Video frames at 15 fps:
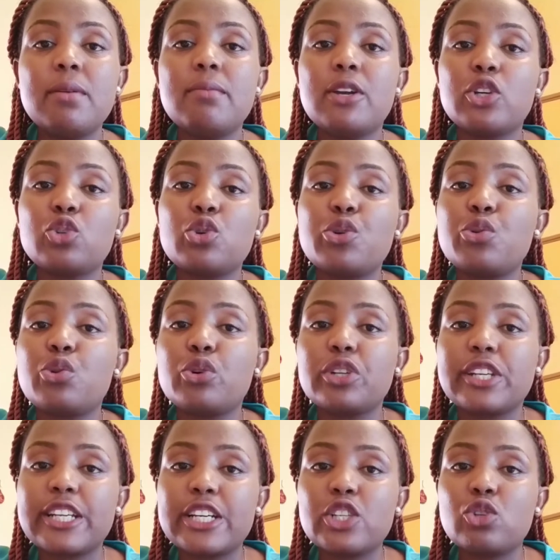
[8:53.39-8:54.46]
make sure you
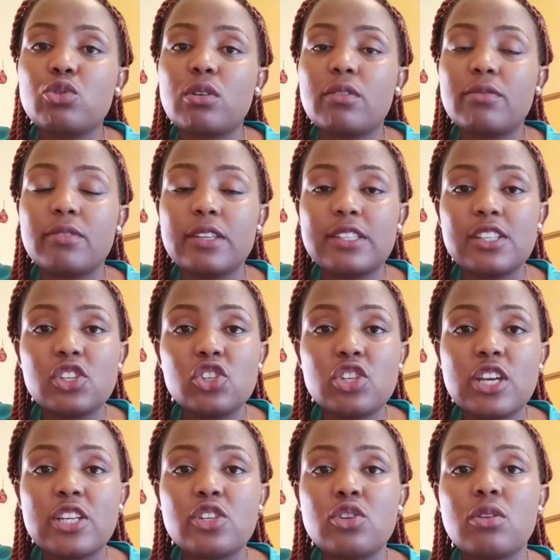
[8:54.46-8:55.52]
contact your
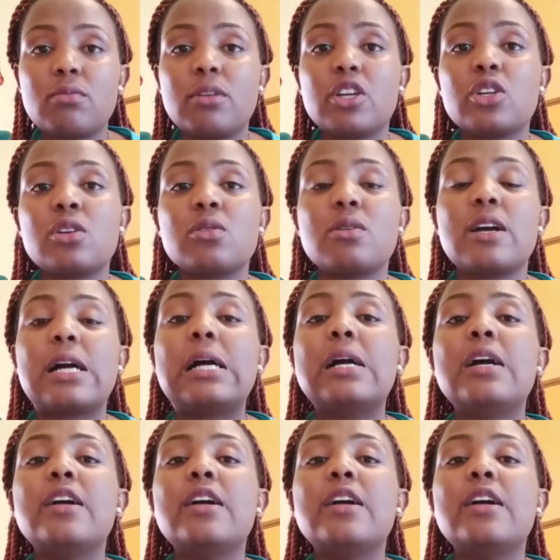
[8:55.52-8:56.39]
physician to make sure